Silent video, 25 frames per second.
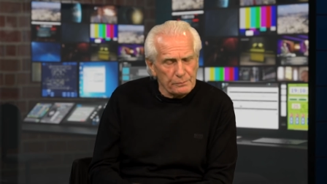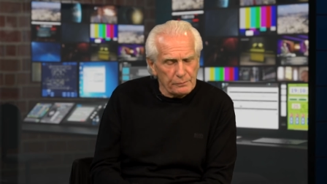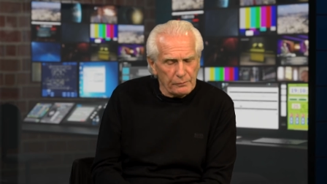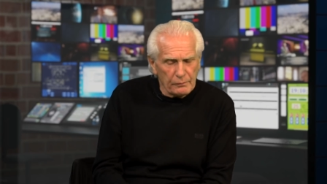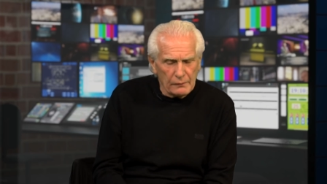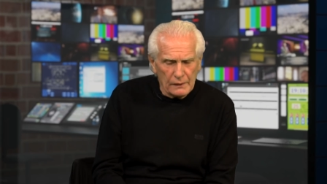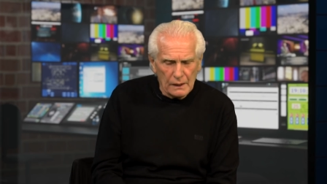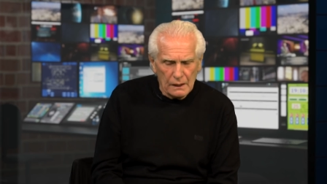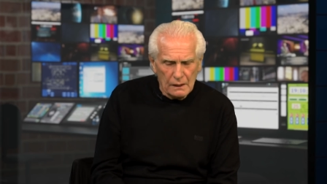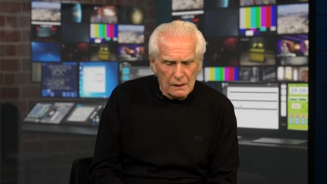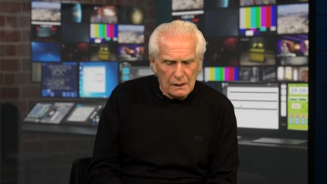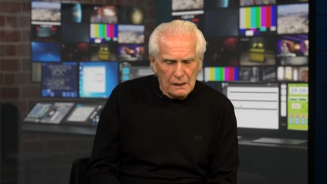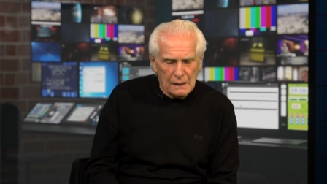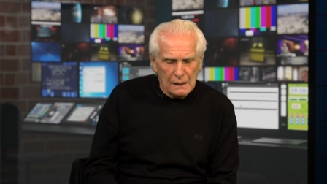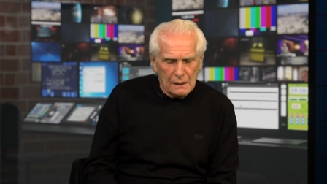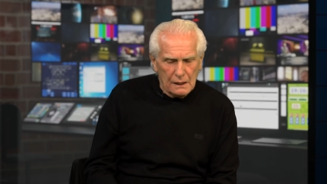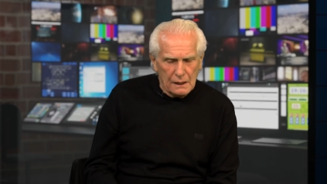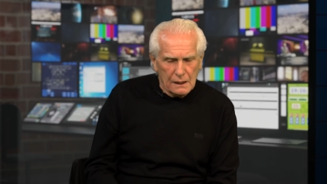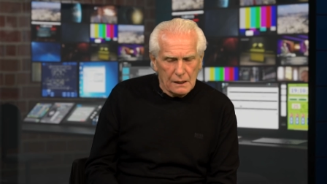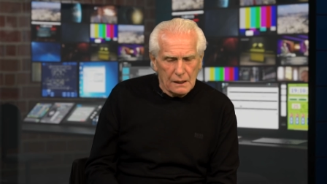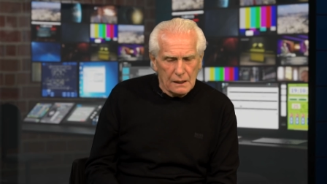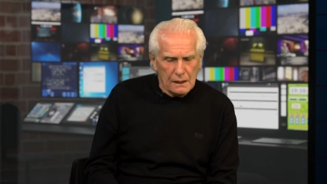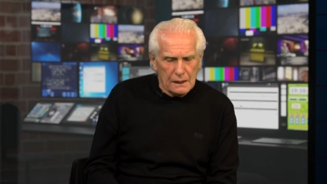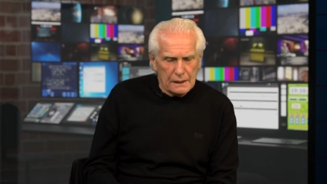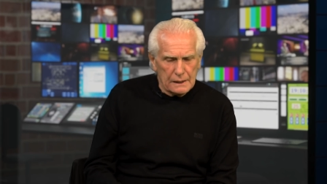Um,
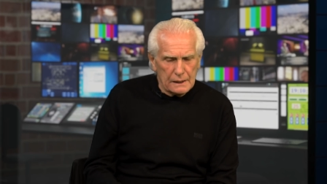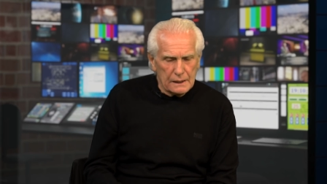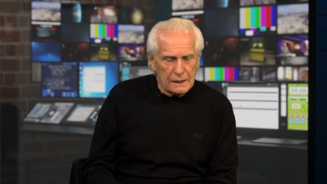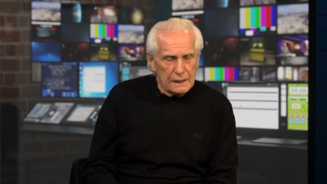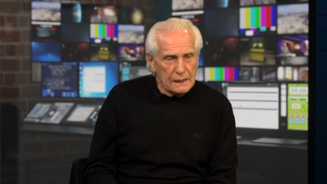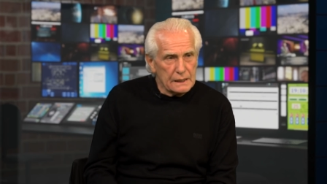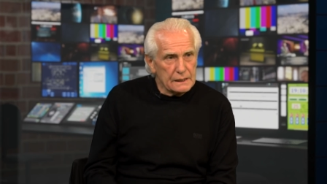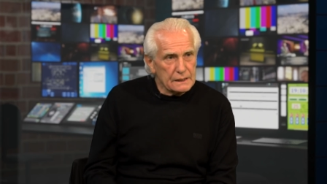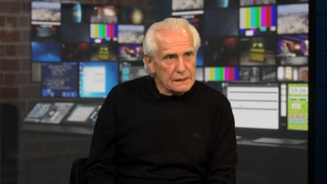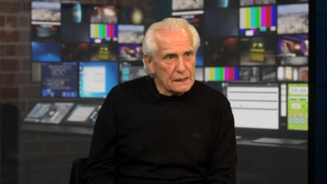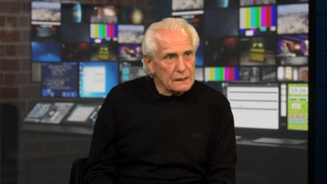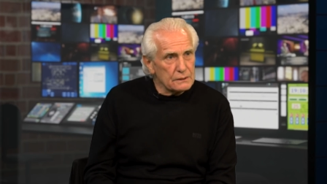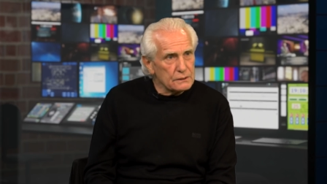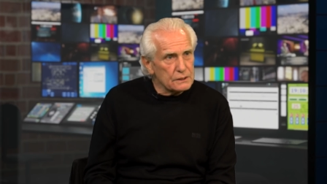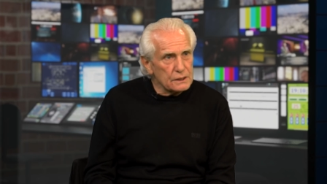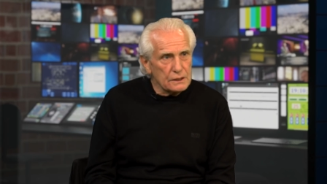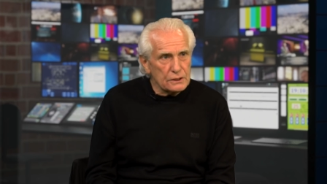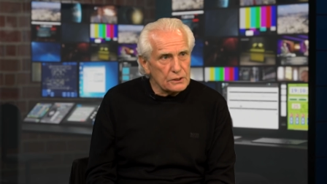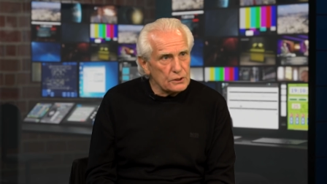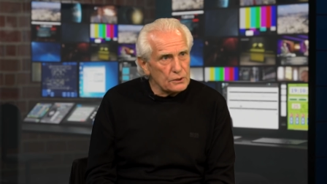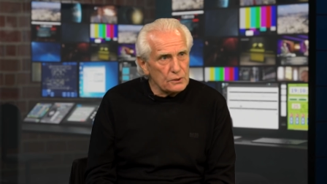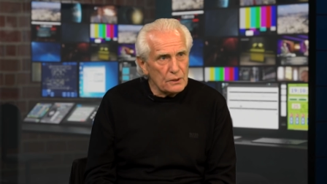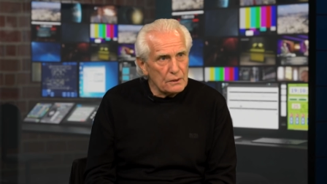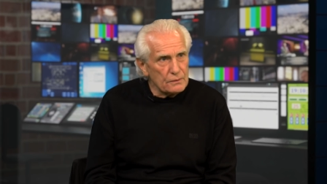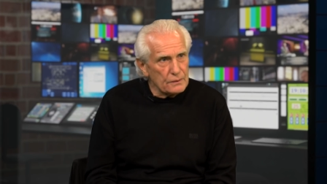he said, did
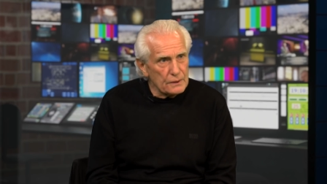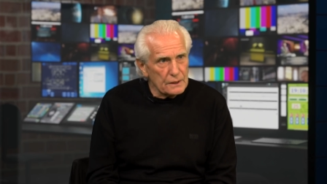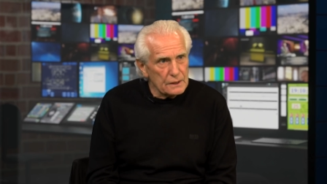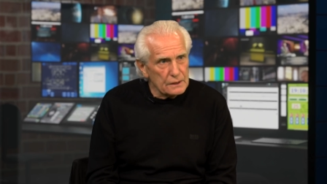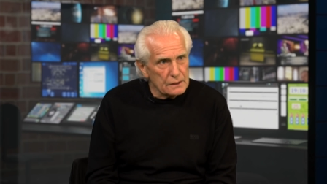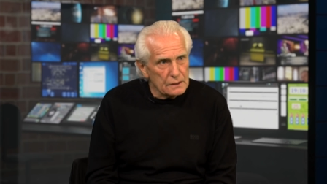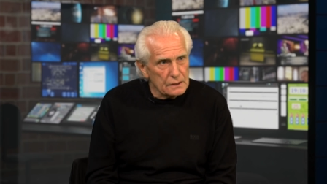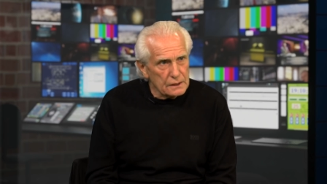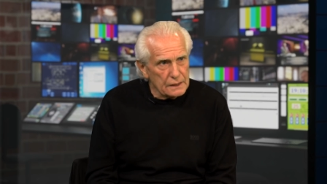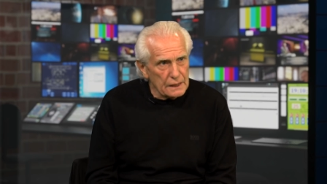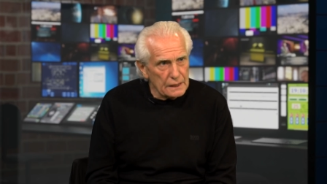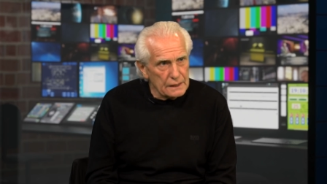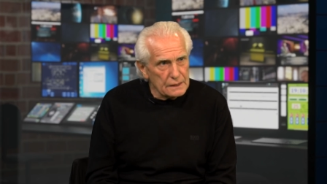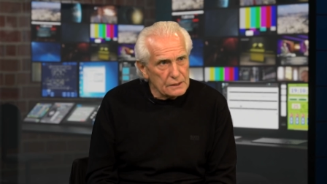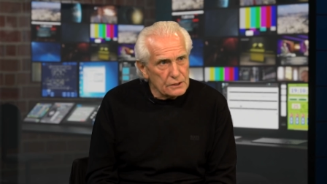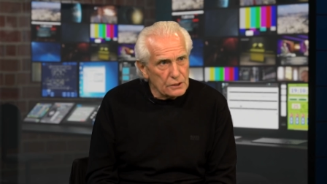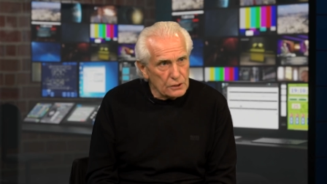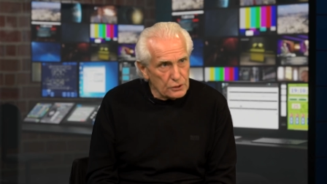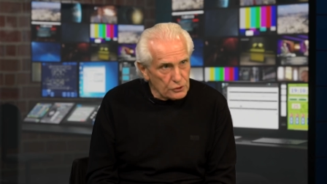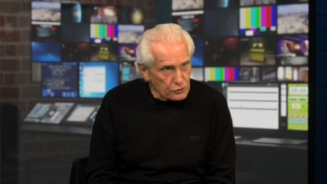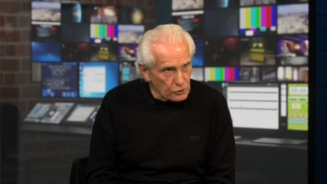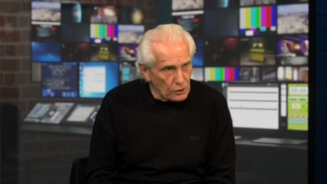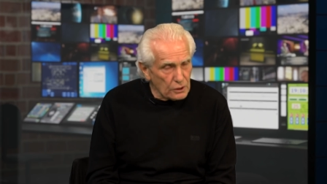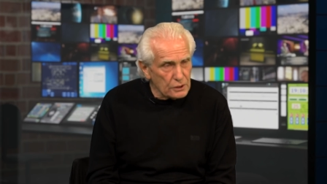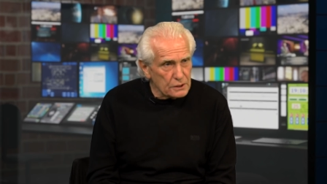you ever get into the
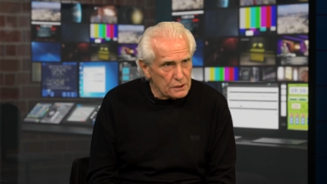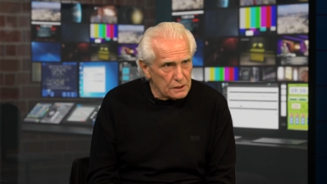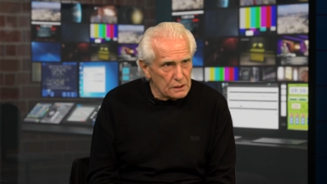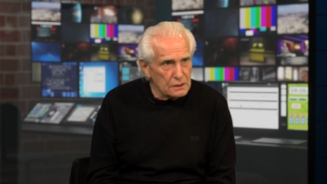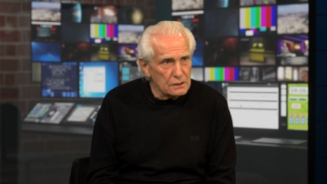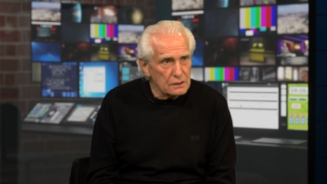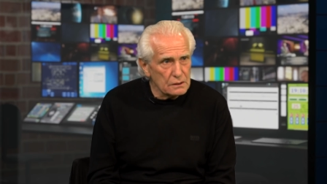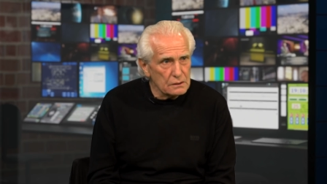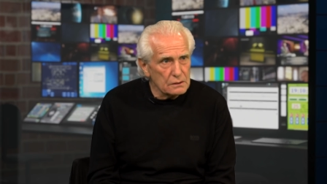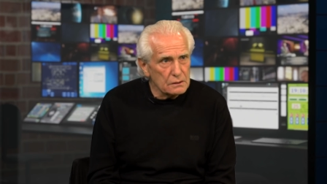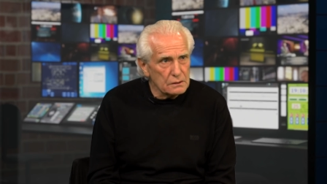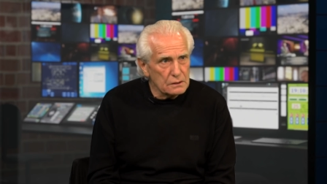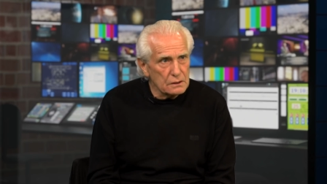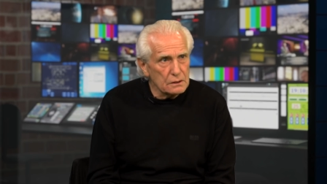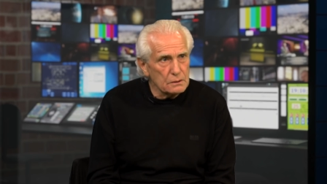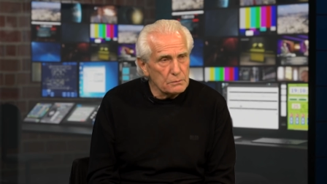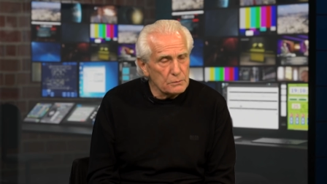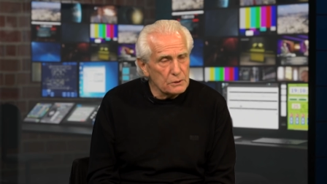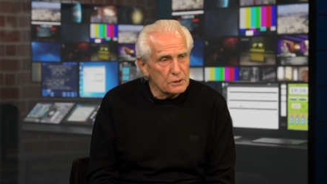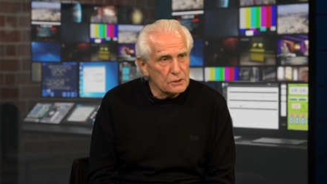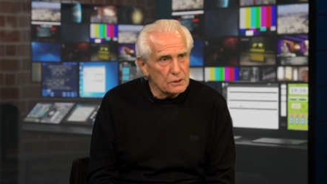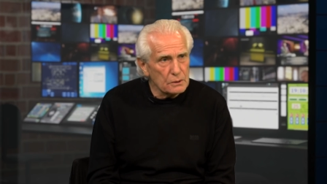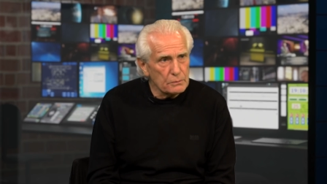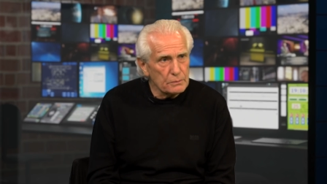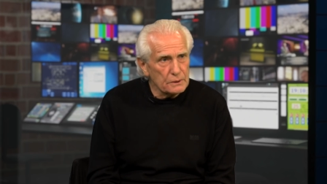drugs in the, the,
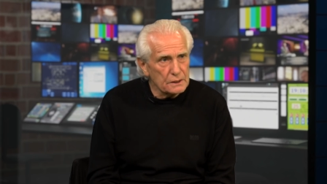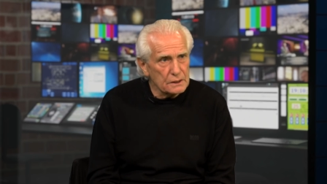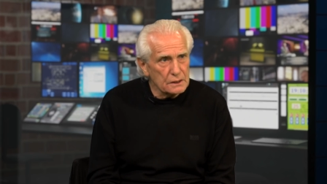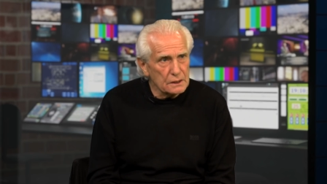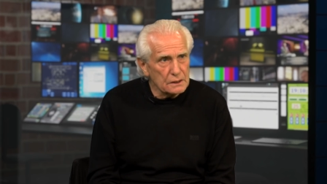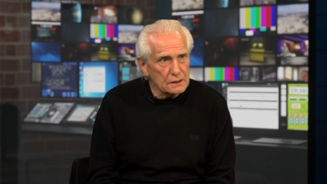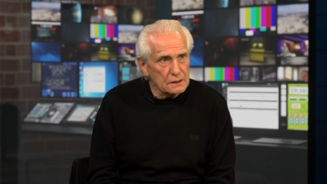music business? I